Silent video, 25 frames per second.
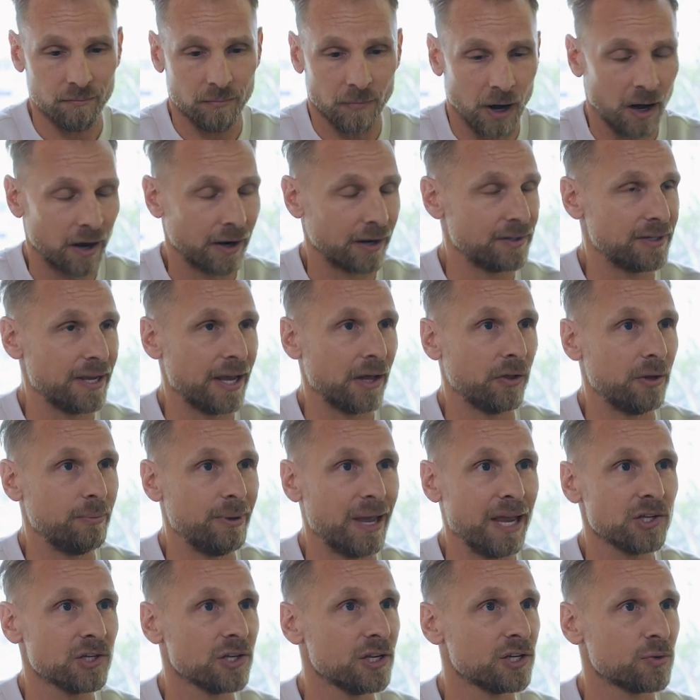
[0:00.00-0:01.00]
on a daily
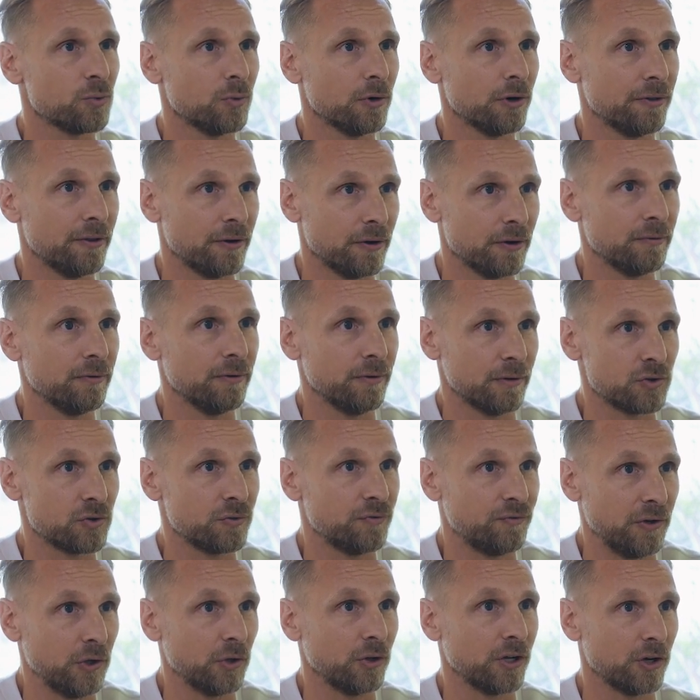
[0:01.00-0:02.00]
basis where they're
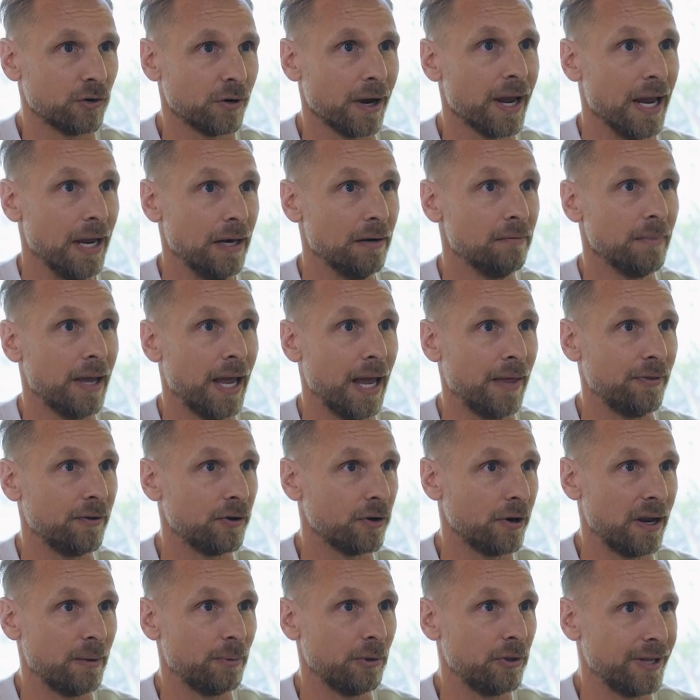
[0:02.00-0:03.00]
feeling great and
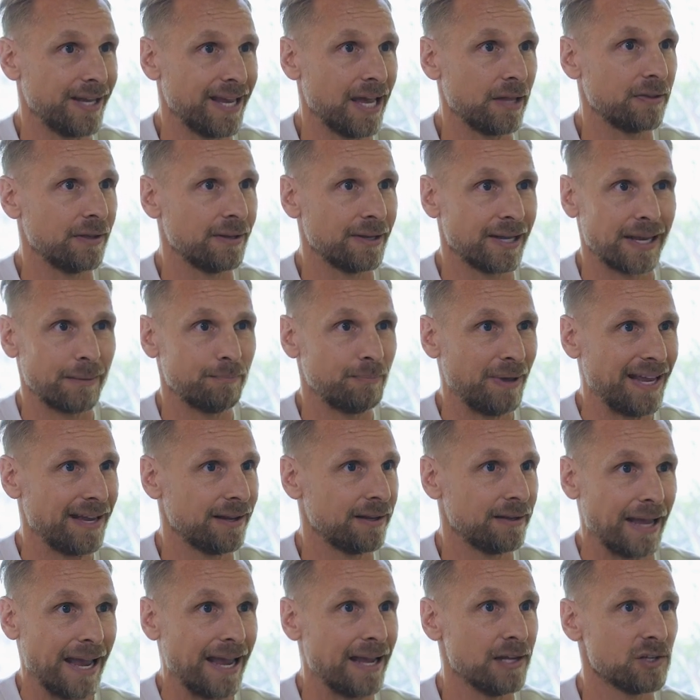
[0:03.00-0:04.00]
they're able to get the
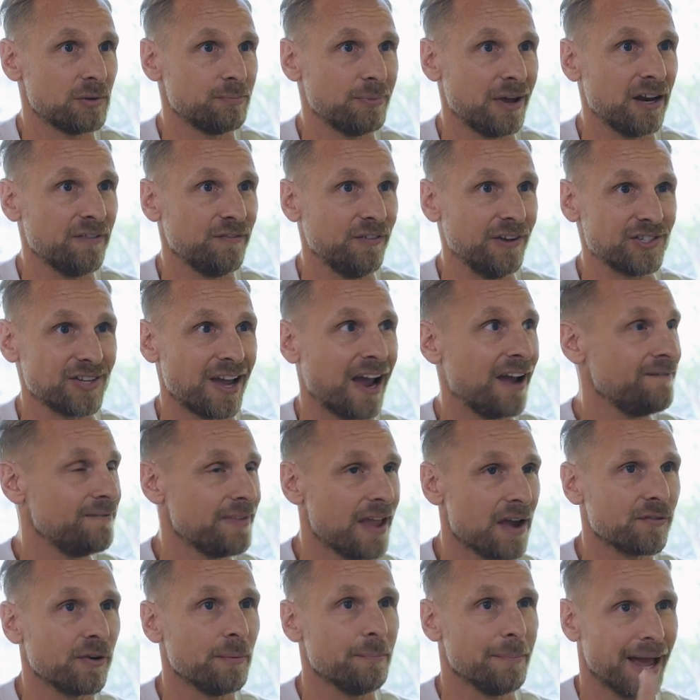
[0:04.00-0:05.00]
gains and benefits. I've
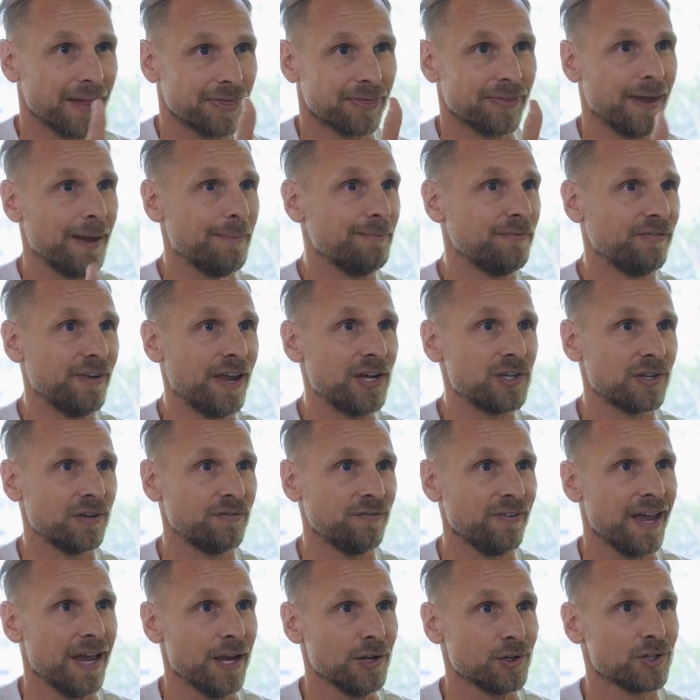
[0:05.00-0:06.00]
never met them face to
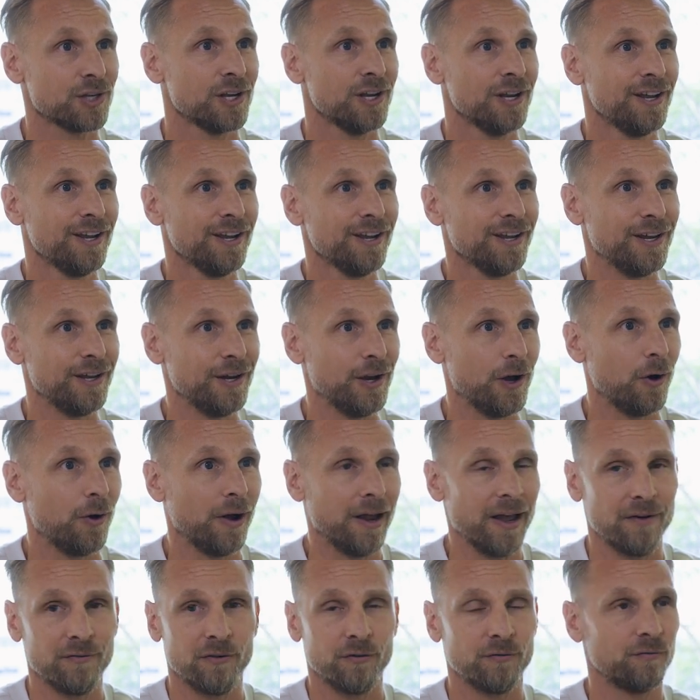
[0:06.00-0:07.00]
face. You know,
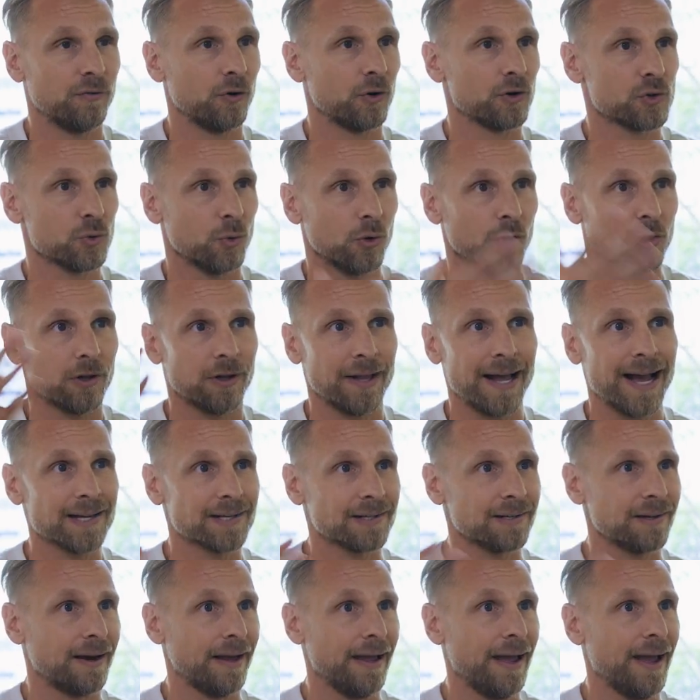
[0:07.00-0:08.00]
I have a virtual
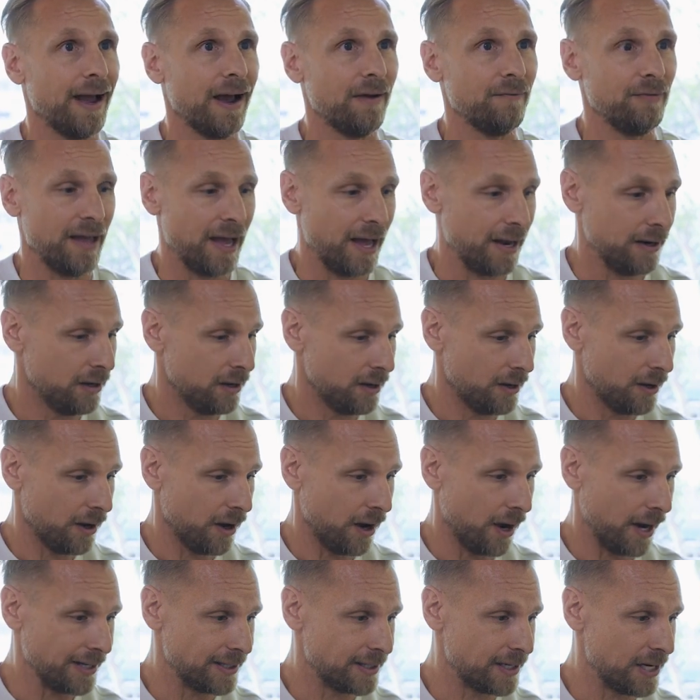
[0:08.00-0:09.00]
class that I have that
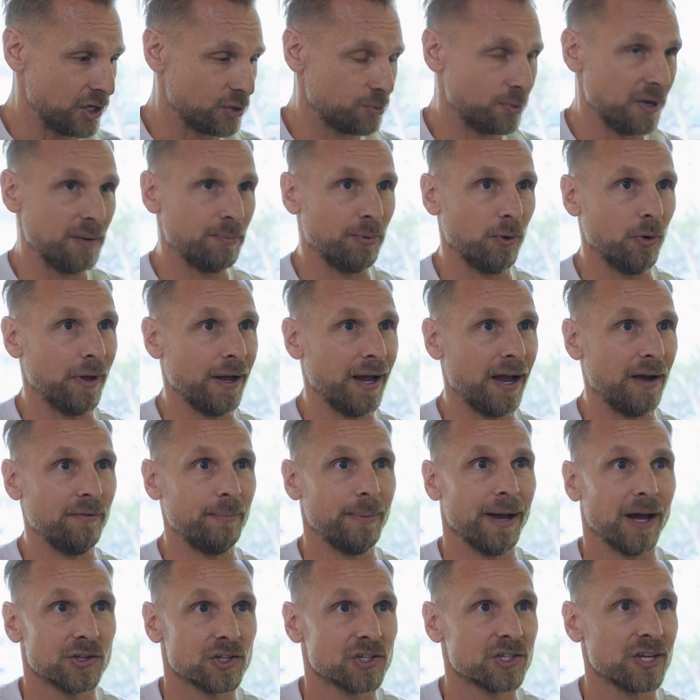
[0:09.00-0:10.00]
I teach people. I have
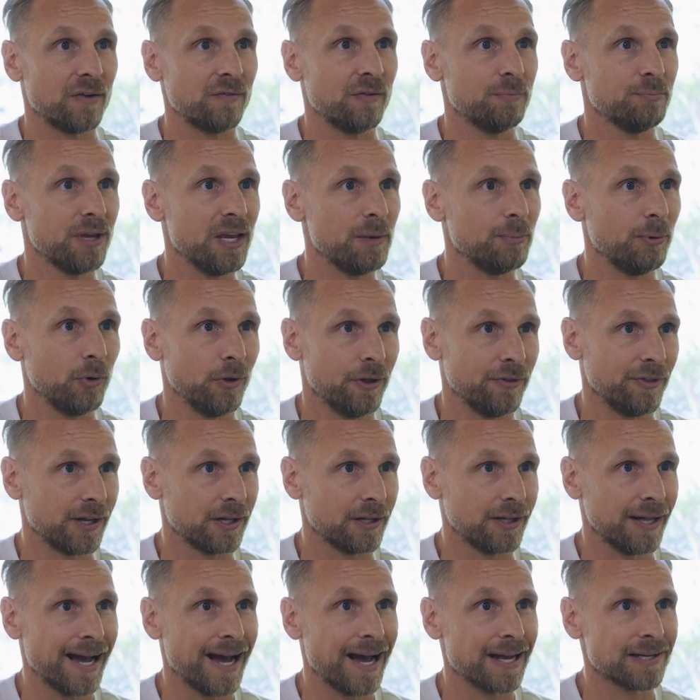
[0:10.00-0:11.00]
about seven people in the
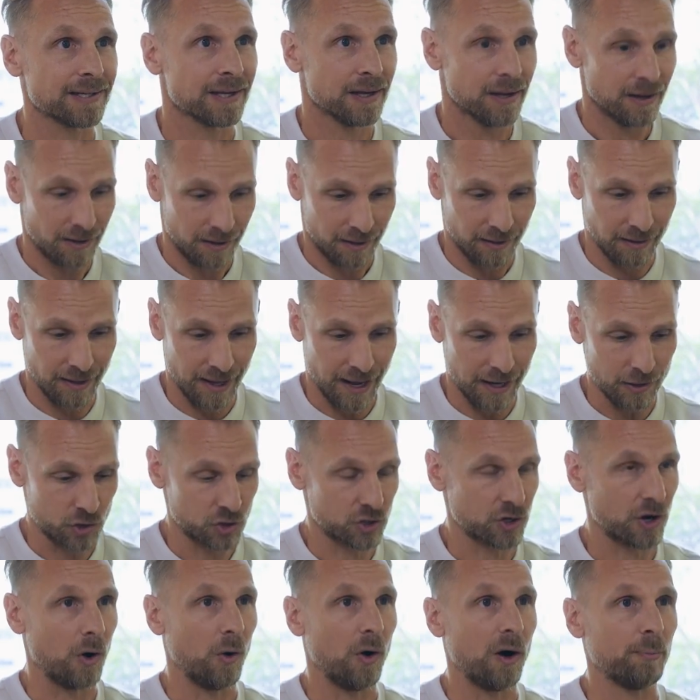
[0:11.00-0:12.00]
class that
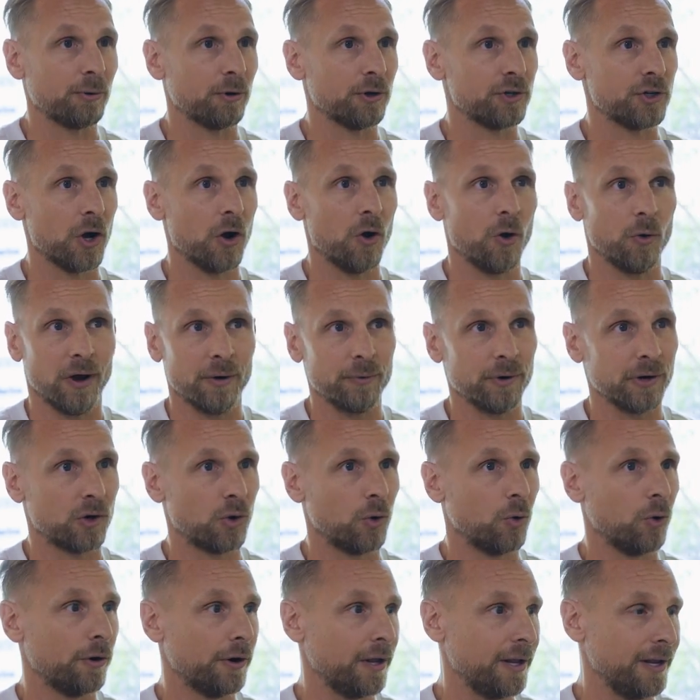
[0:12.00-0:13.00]
show up or don't. I
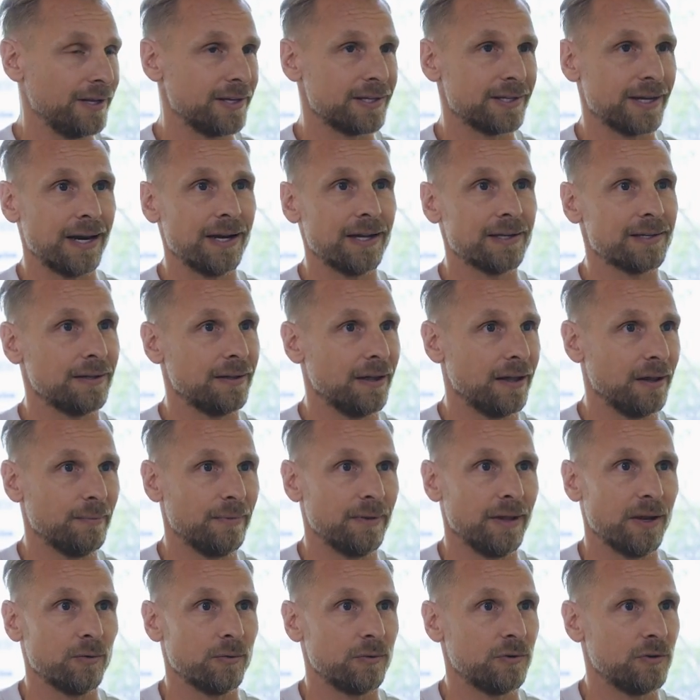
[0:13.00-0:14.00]
record it and send it to them,
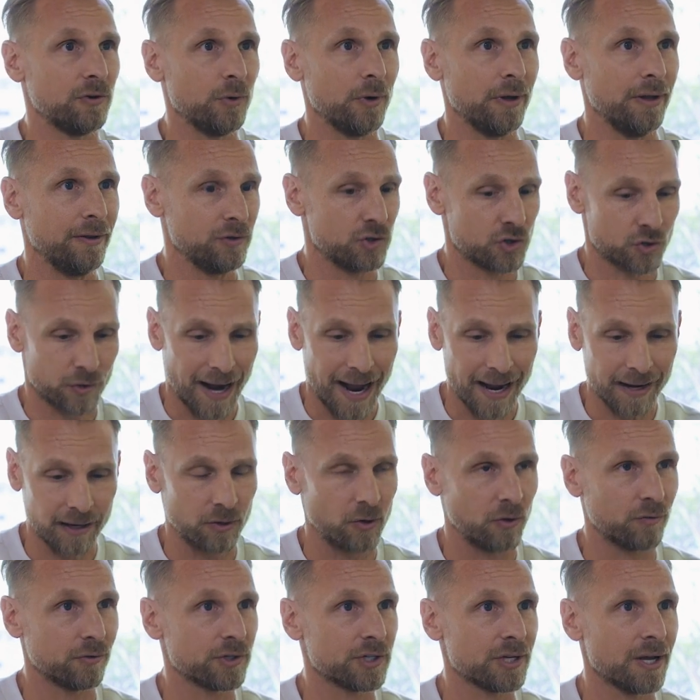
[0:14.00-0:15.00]
and they do it and track
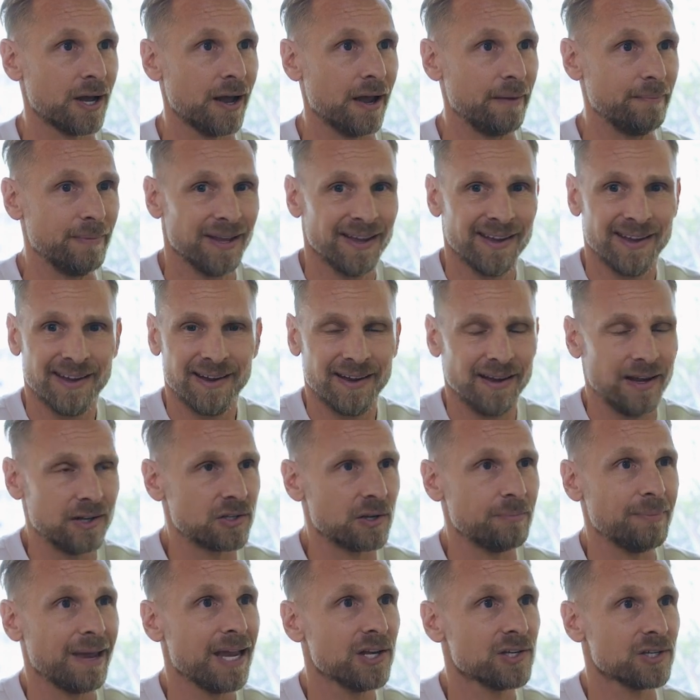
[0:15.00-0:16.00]
it over time. It's
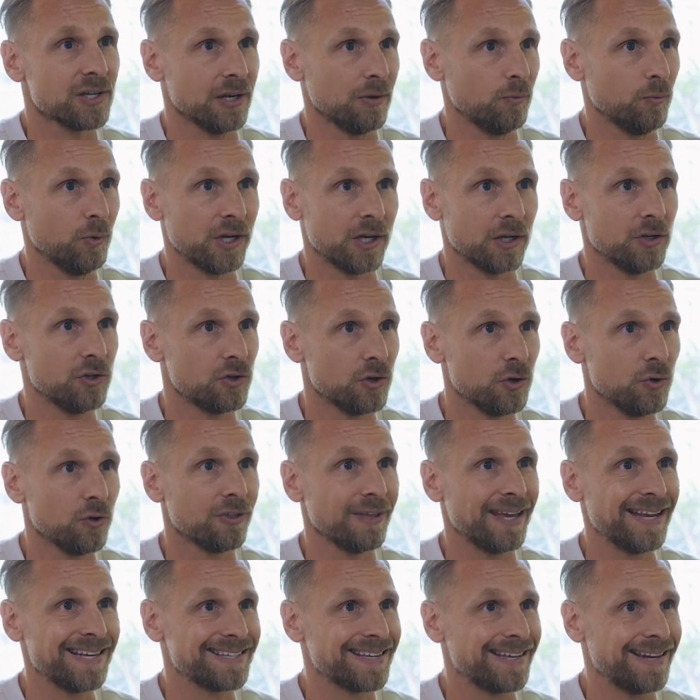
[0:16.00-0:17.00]
amazing. We can do
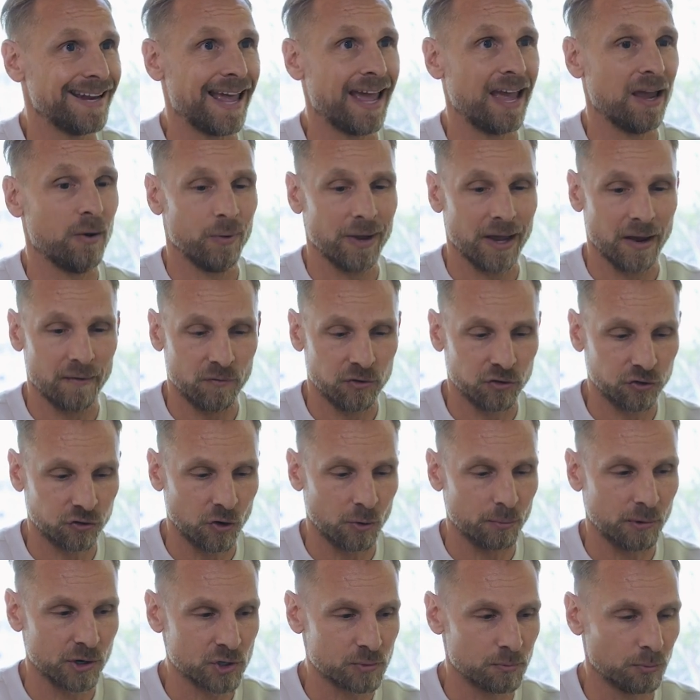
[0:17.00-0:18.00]
things today. We have
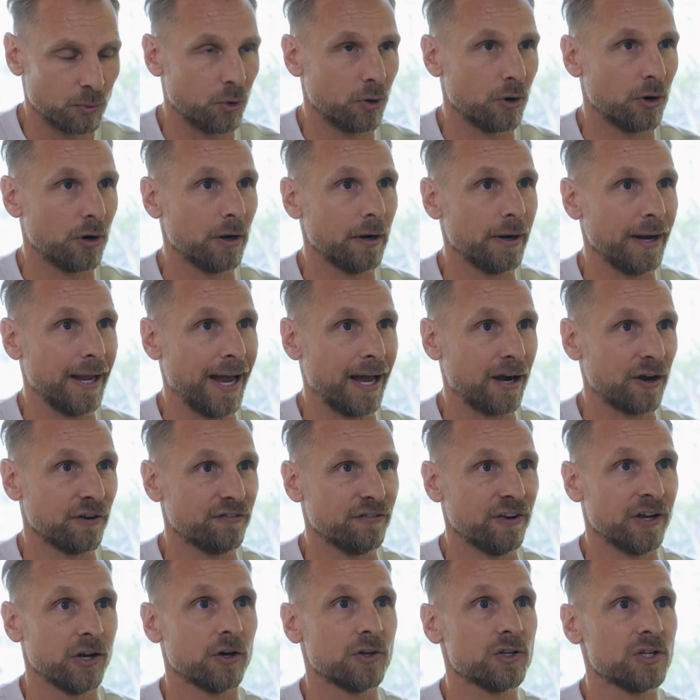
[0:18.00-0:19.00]
so much more at our
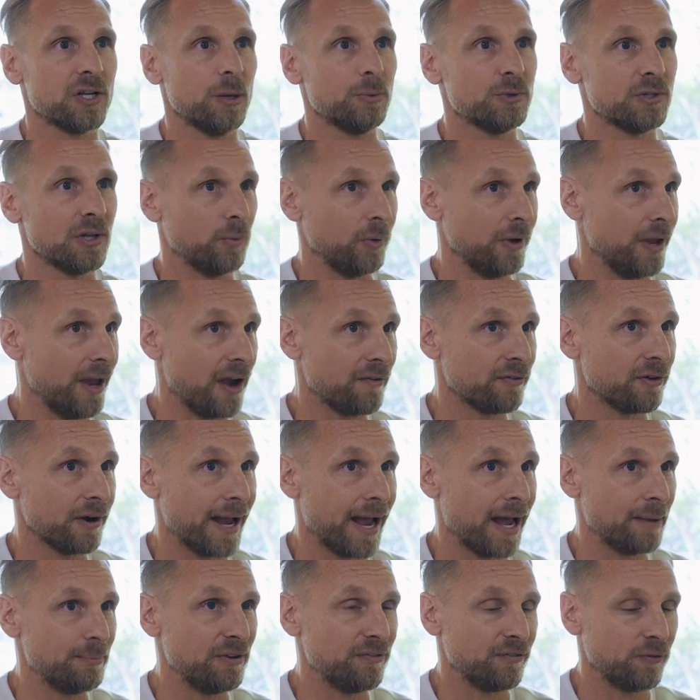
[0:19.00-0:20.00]
fingertips than we ever
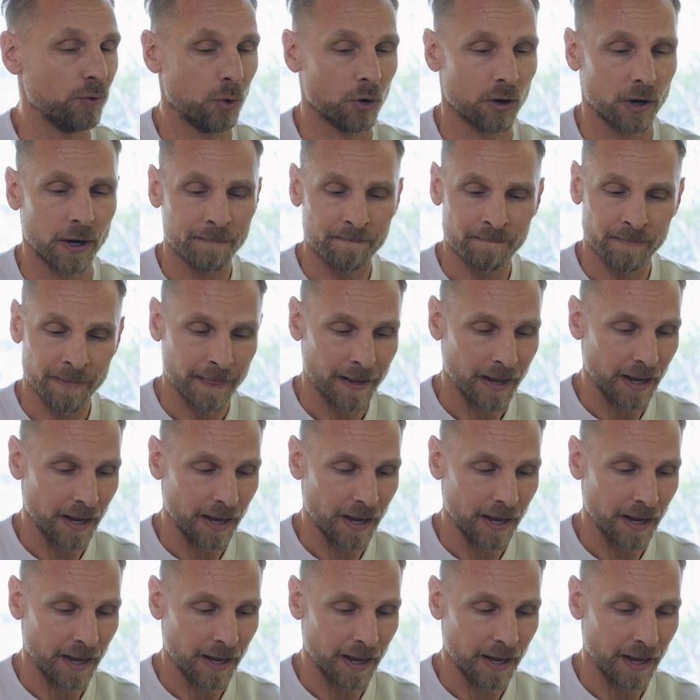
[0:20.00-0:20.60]
had before.